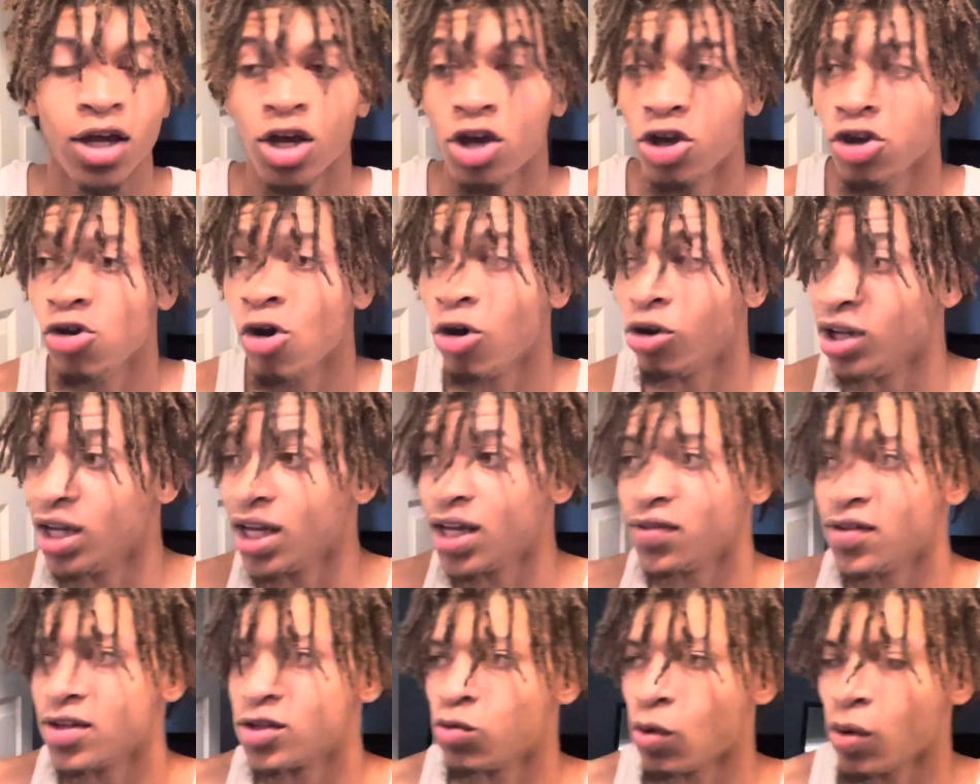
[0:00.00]
You're going to look at
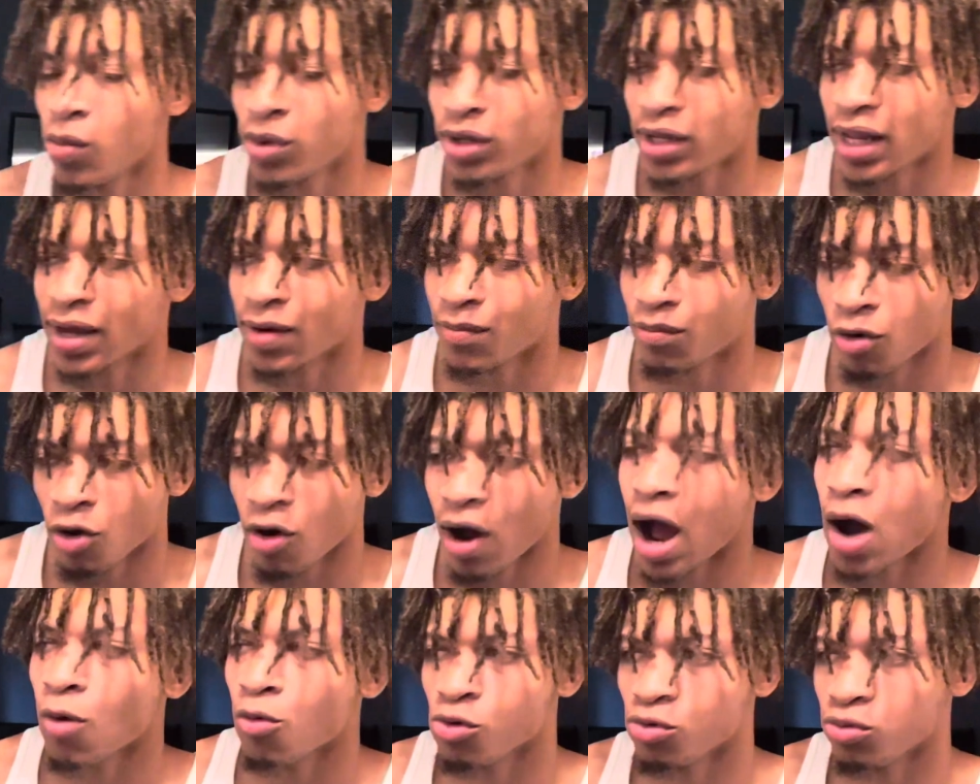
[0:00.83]
this woman like, bro,
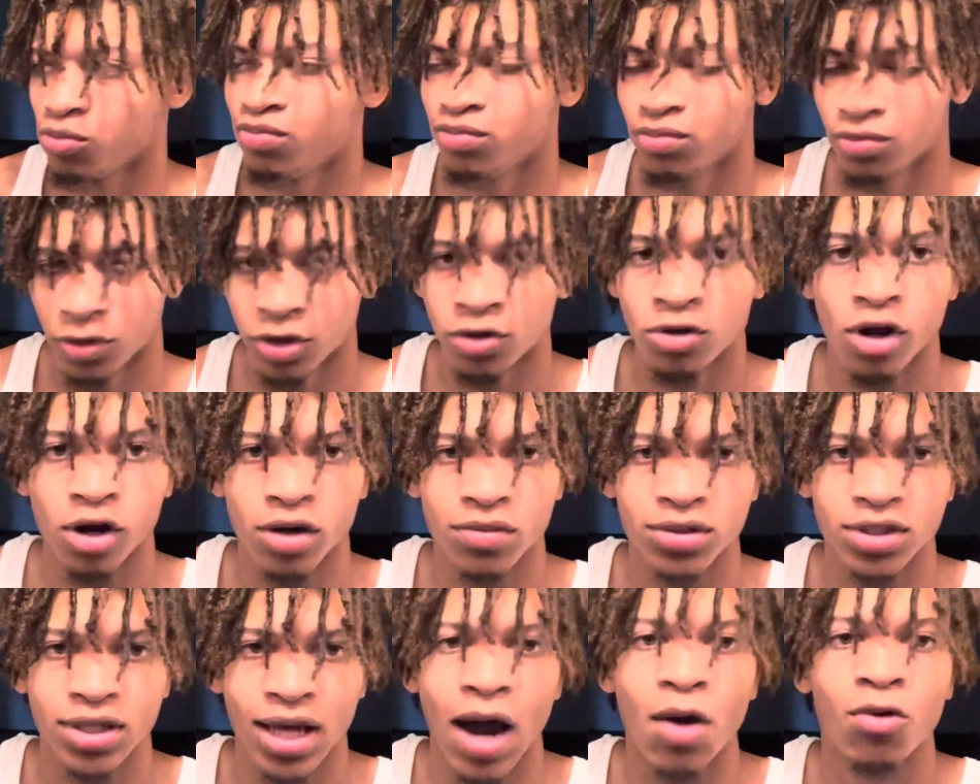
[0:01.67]
I will, you know what I'm
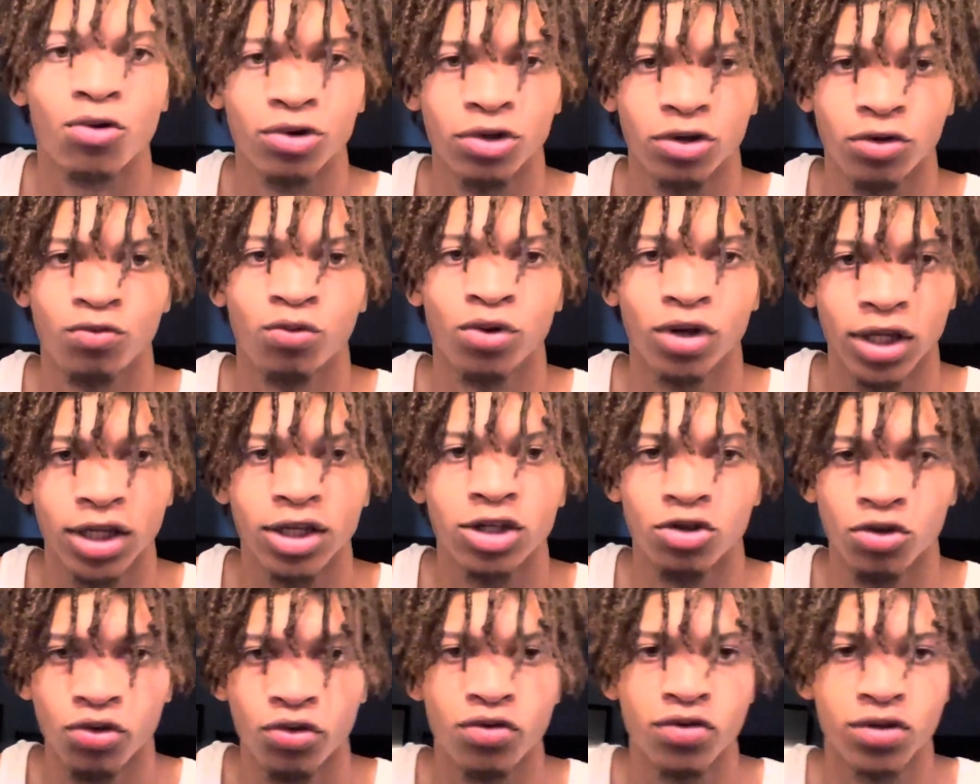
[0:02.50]
saying? I would really
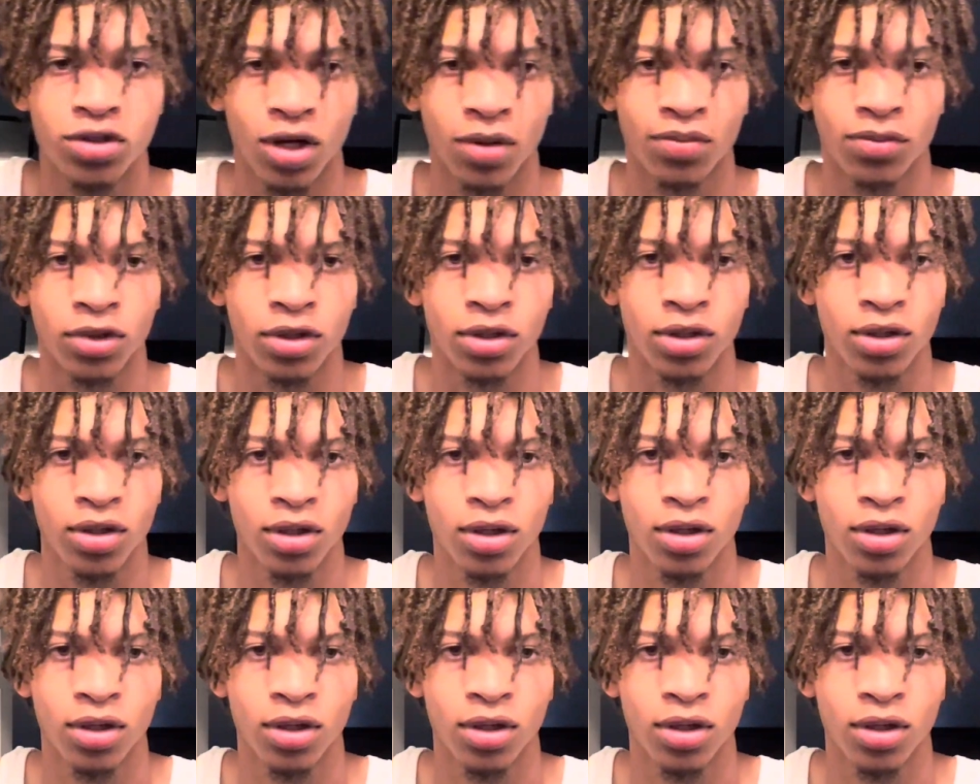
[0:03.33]
do you something.